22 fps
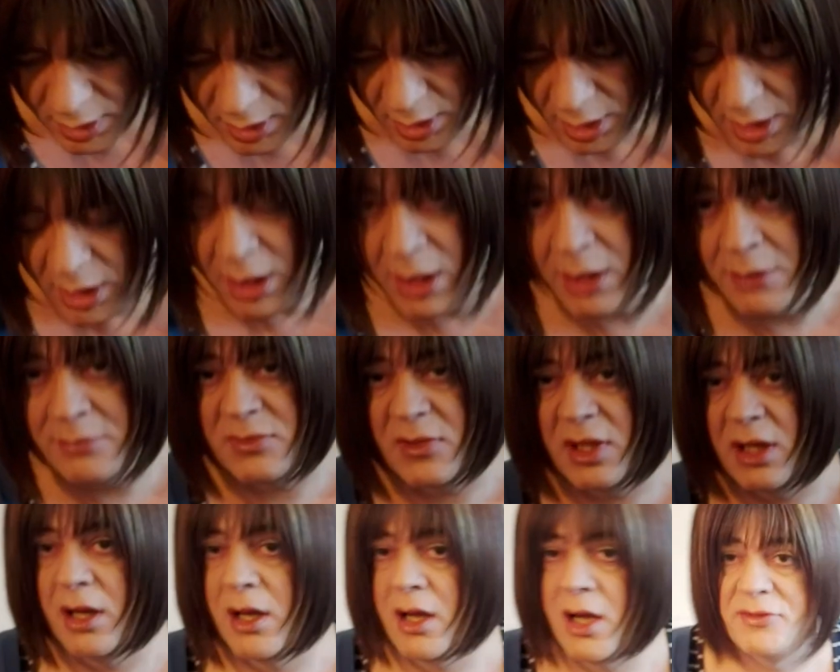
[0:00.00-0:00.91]

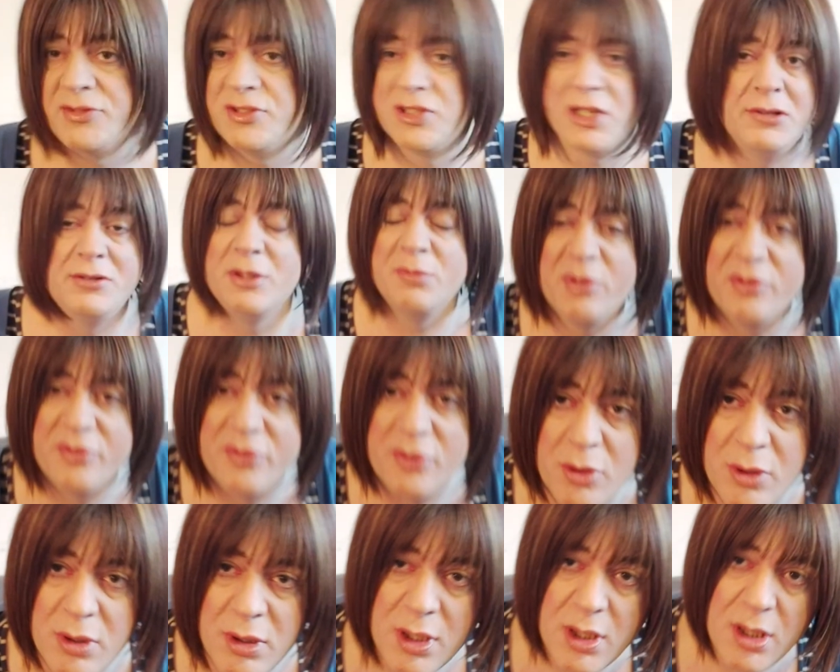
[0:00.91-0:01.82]
I've shown you
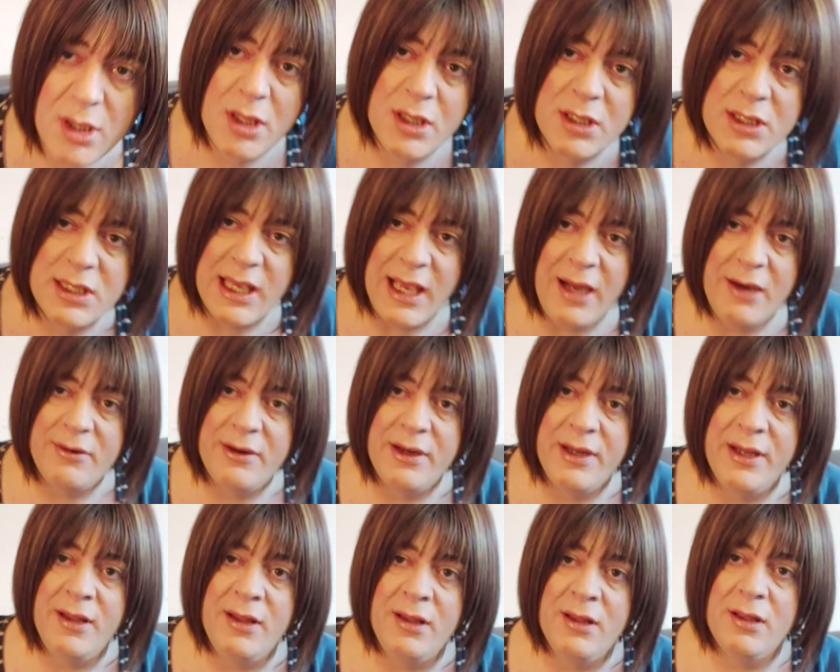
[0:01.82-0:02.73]
before,
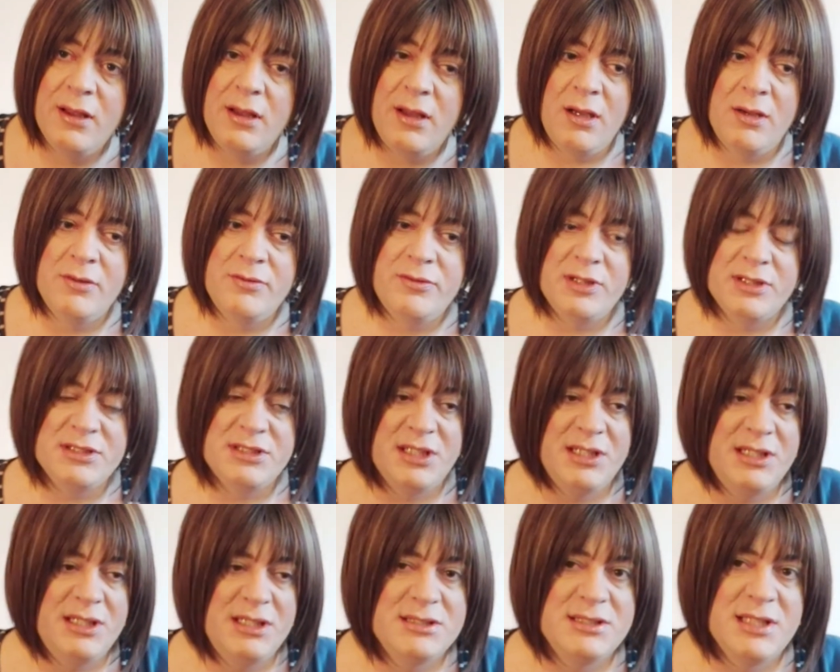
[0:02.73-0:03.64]
Gary over at
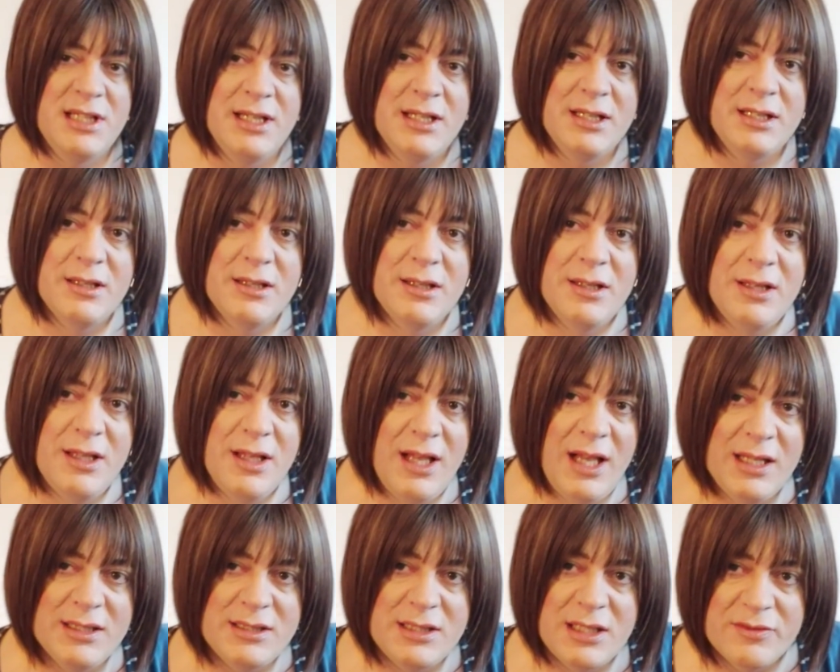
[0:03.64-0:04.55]
Cheeky Tech
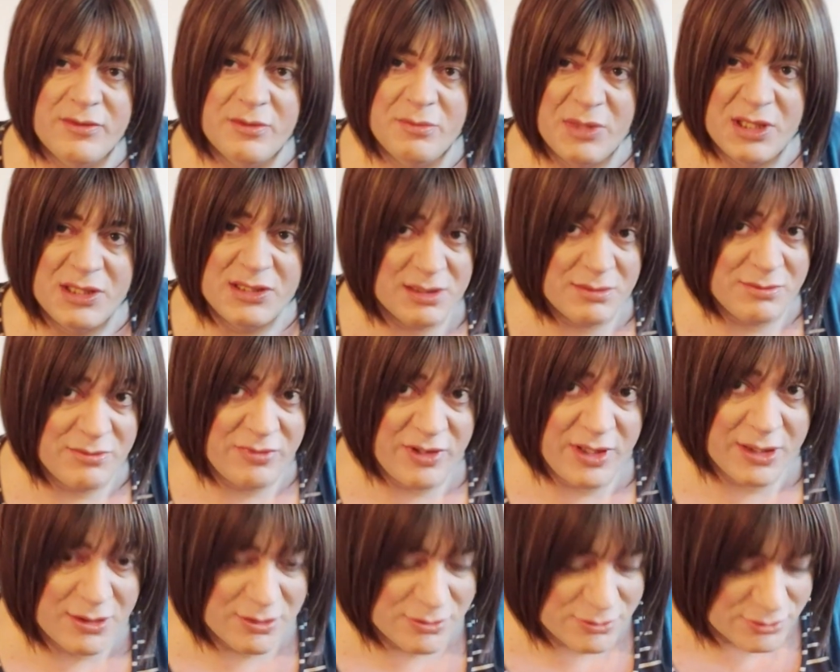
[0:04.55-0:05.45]
had given me some
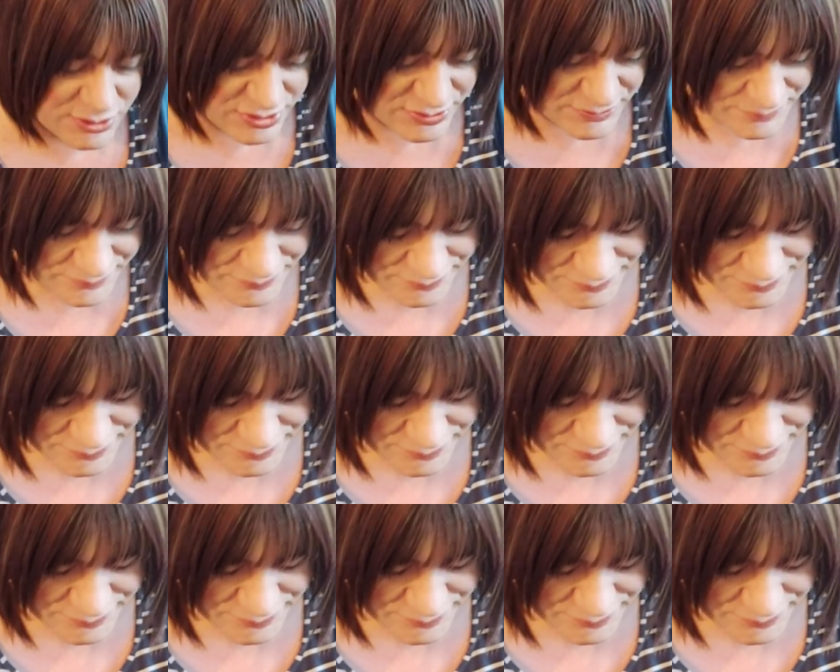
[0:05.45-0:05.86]
vehicles,